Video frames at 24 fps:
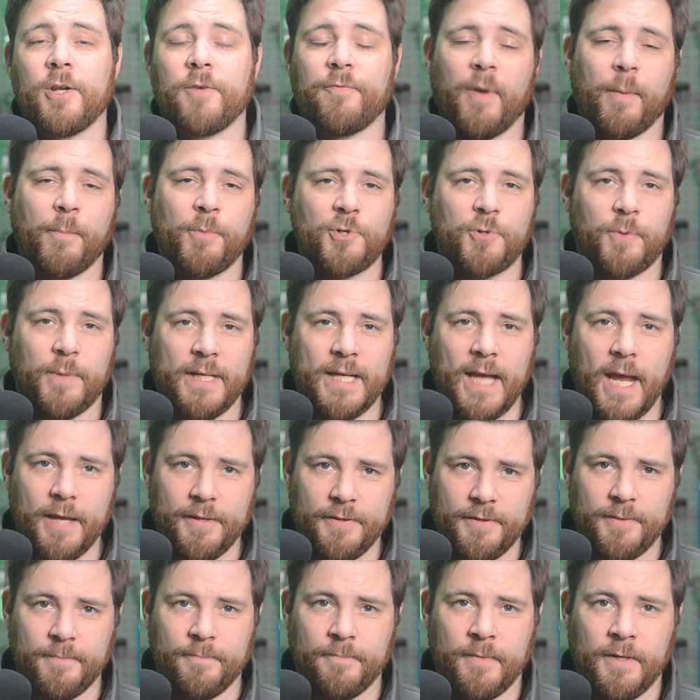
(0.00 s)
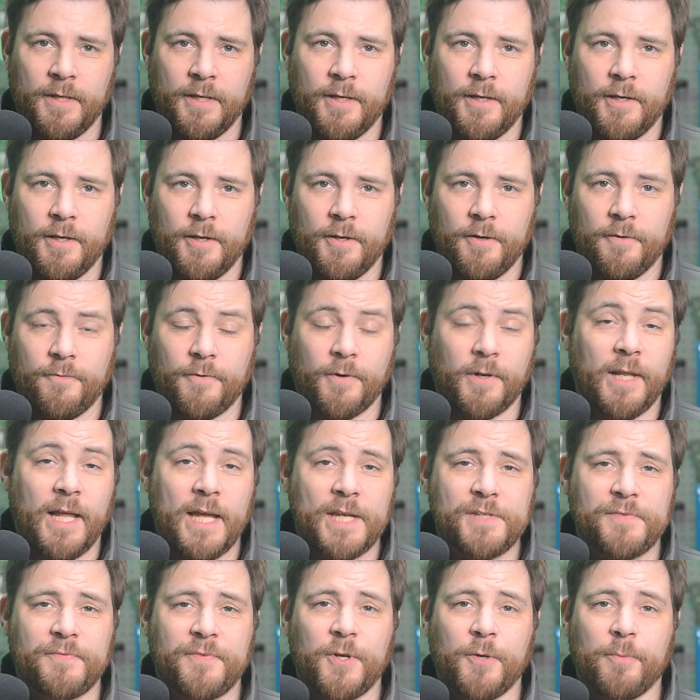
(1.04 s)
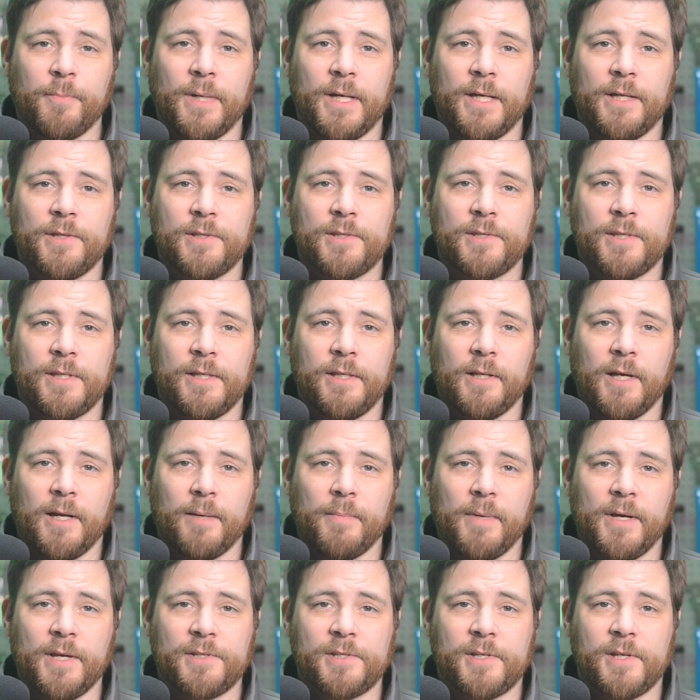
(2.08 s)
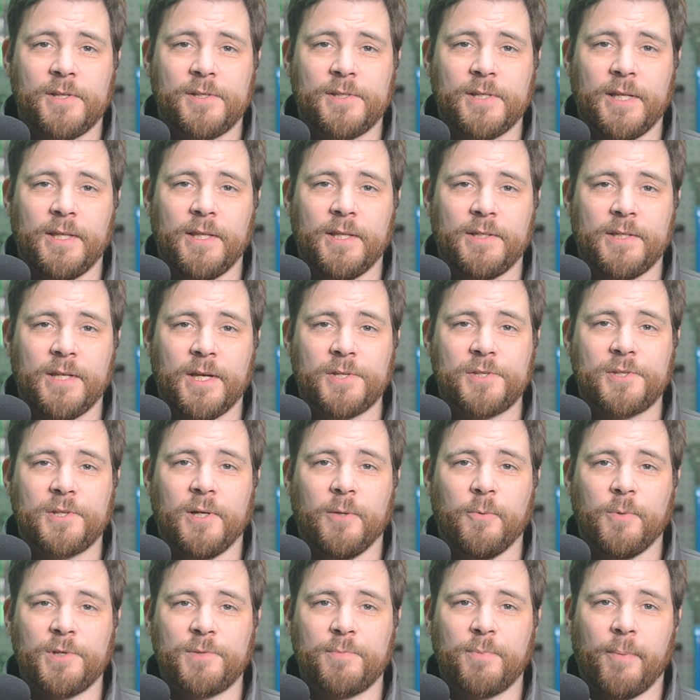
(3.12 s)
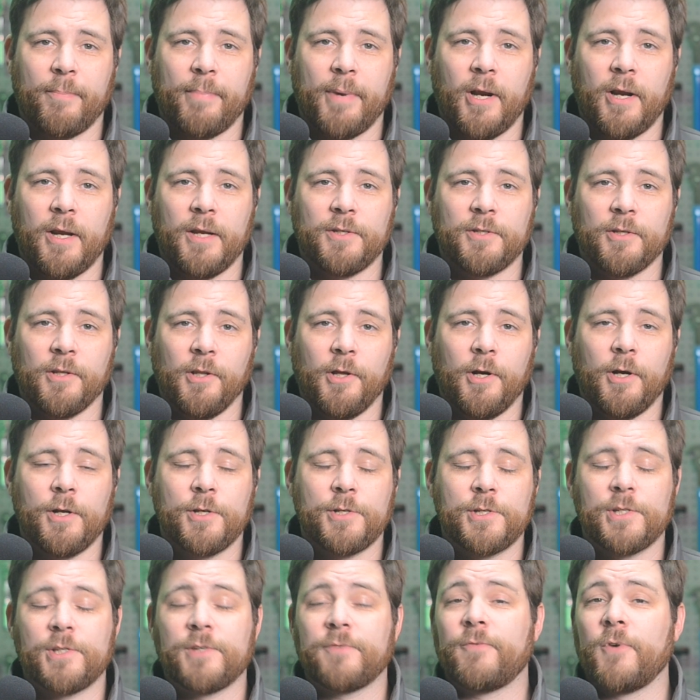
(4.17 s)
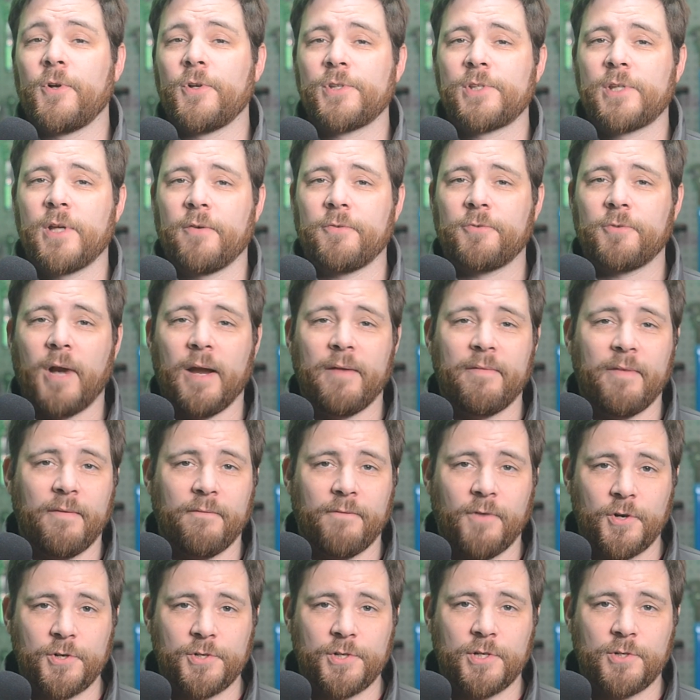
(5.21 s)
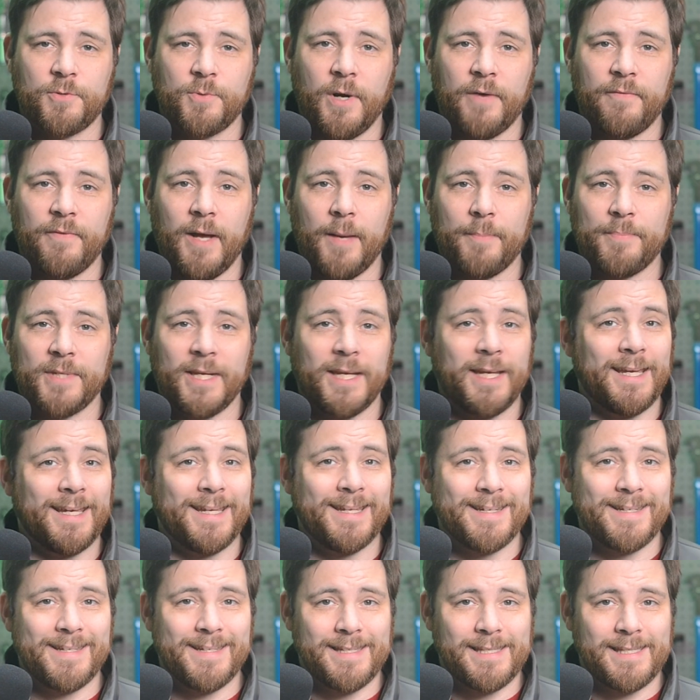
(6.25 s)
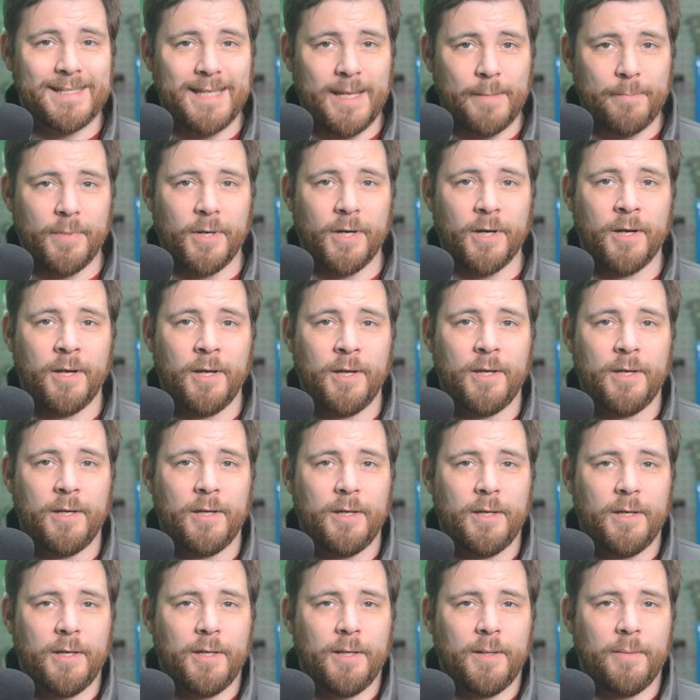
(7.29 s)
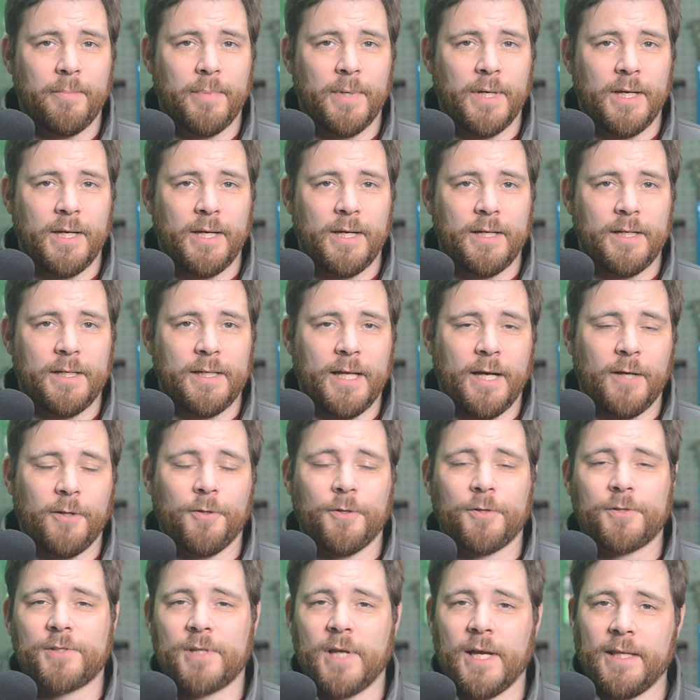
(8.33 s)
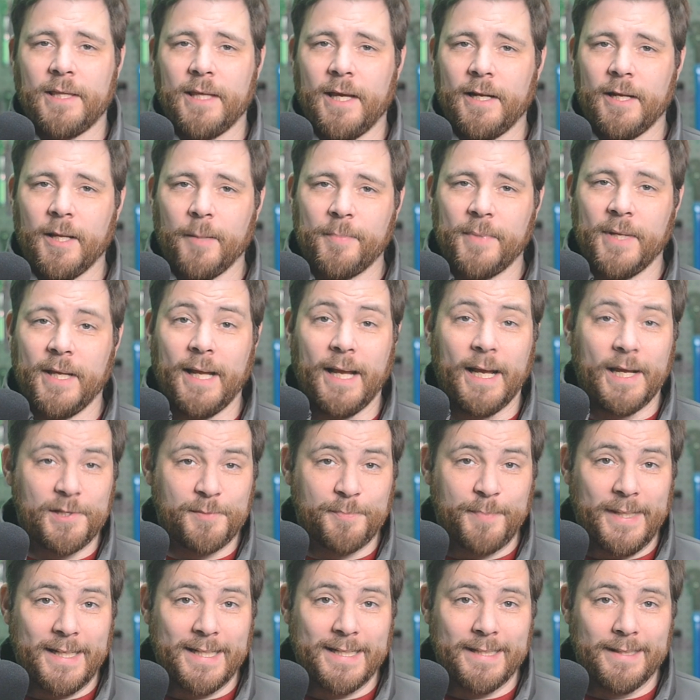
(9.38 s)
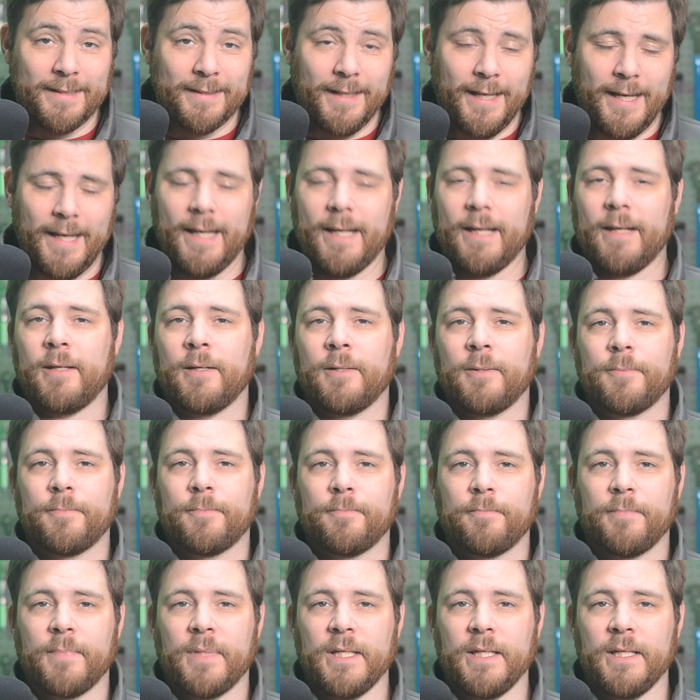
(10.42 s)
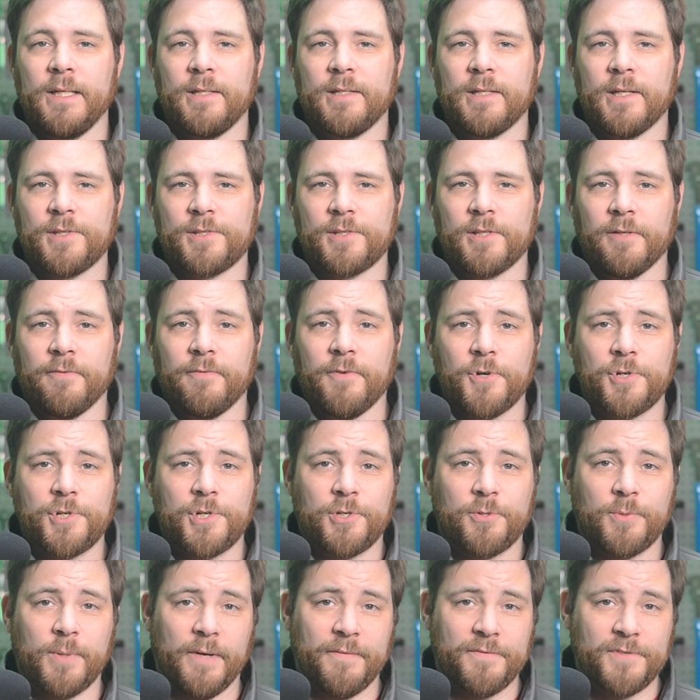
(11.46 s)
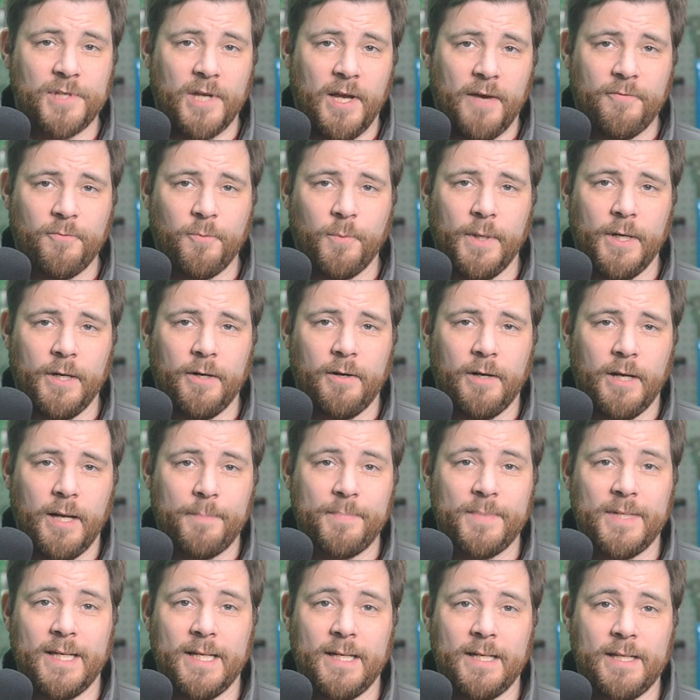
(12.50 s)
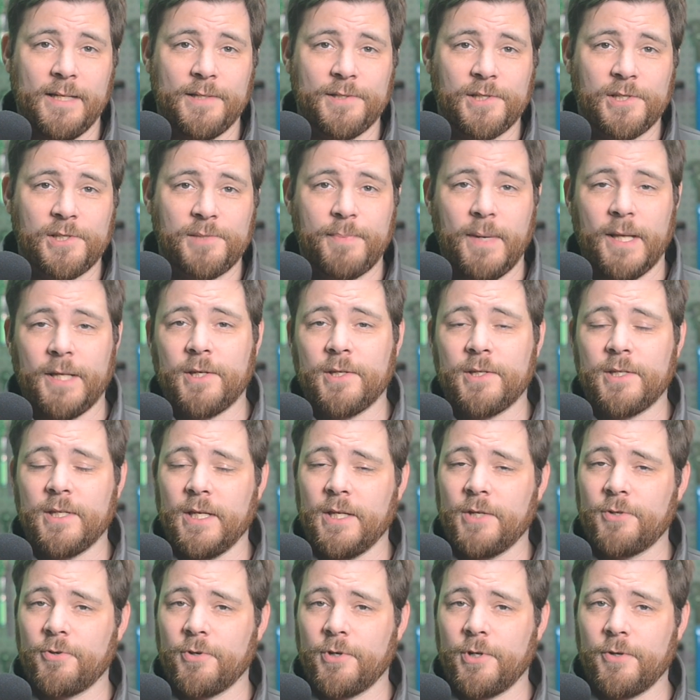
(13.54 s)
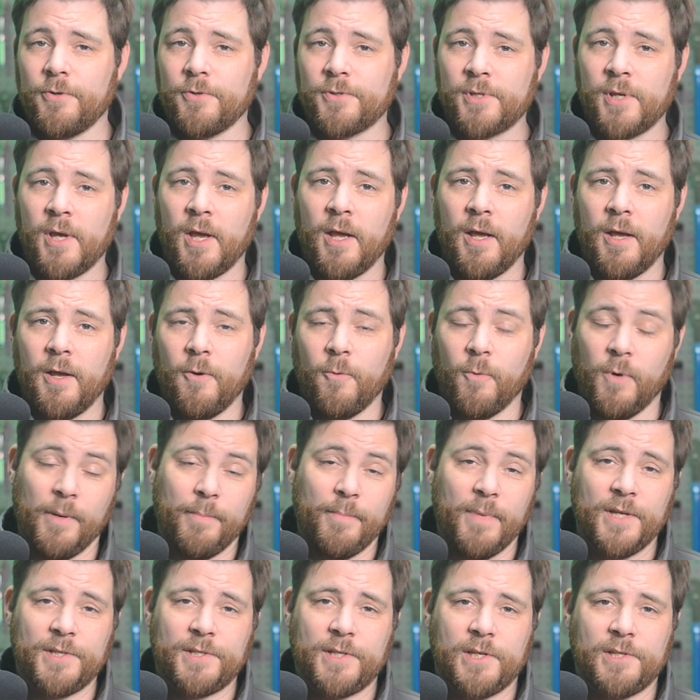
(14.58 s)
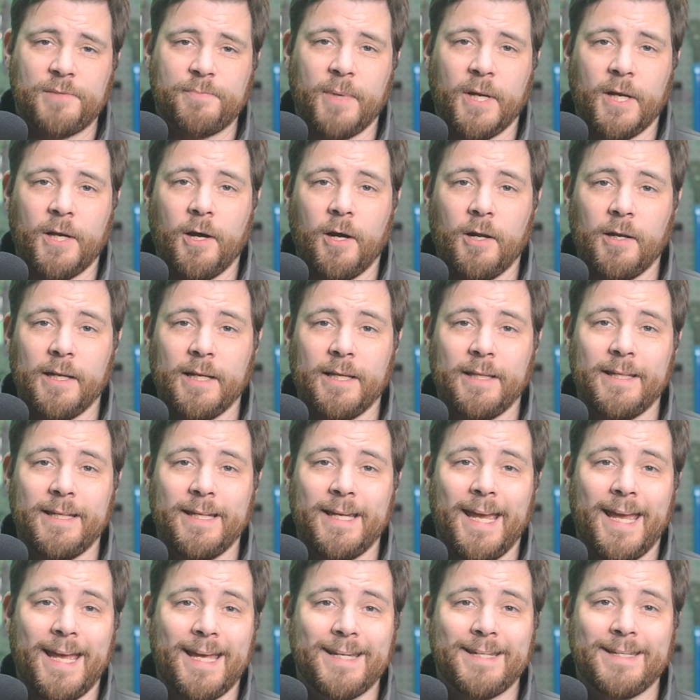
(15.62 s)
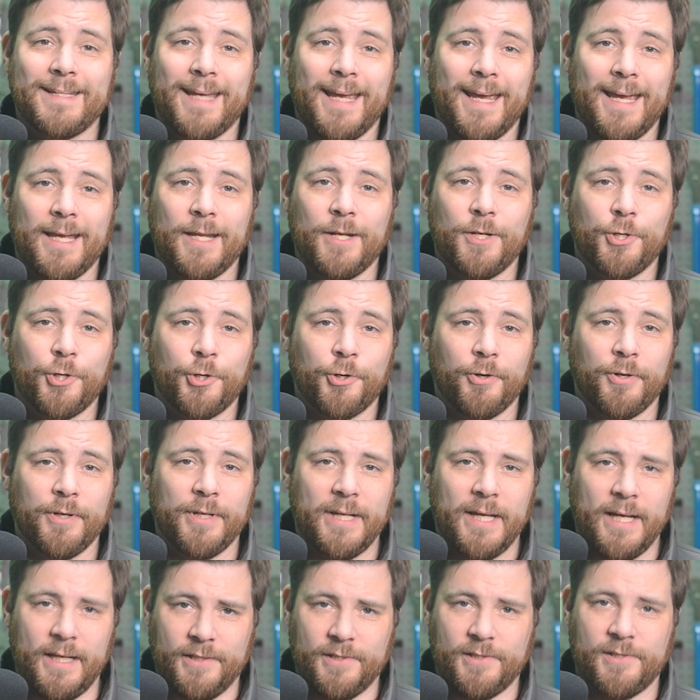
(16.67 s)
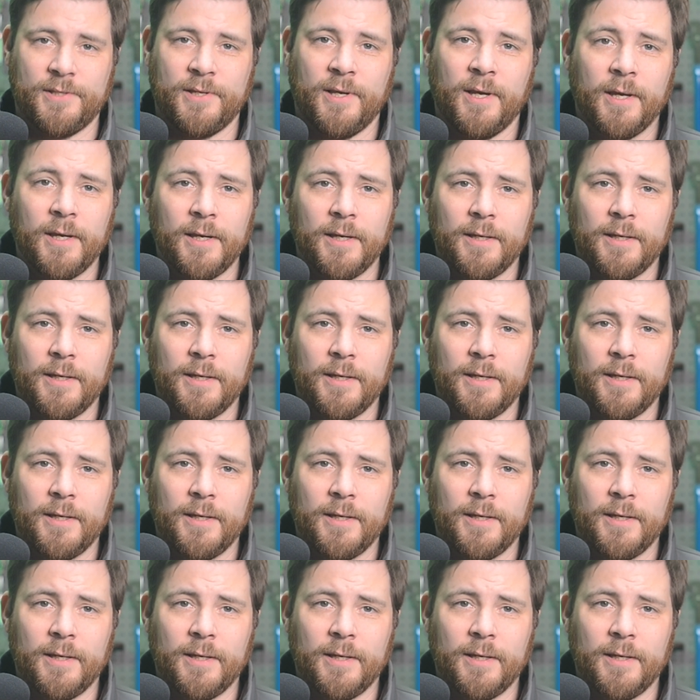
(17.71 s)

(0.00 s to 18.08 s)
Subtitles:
November 28th. For the last few months, Elon Musk has said that Tesla was preparing to launch its full self-driving version 12 update in December, but it now looks like that update has been delayed. The Tesla version 12 software update is expected to introduce what Musk has been calling the end-to-end neural nets.